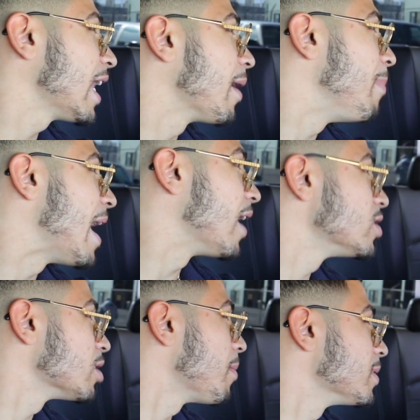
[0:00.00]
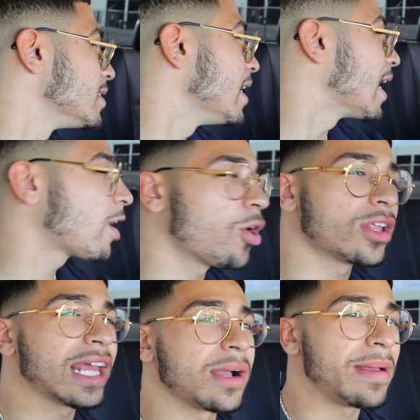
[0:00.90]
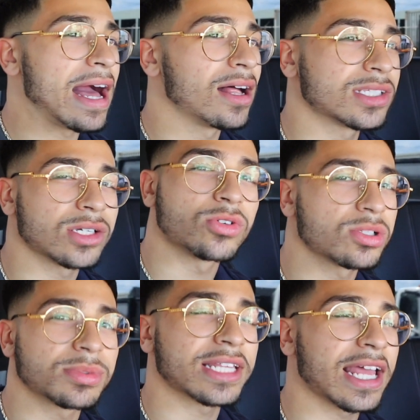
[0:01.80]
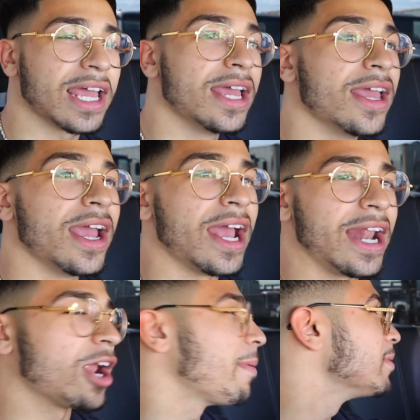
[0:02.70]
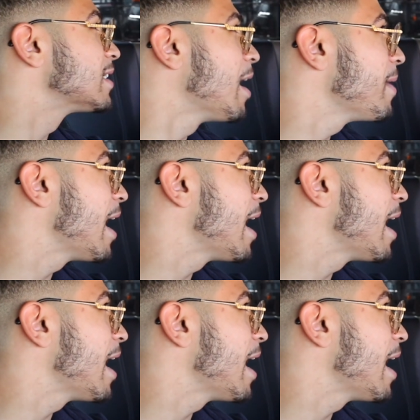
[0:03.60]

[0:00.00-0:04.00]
it like a balancer by mistake. Man. I called it like a balancer or something like that. And everybody was coming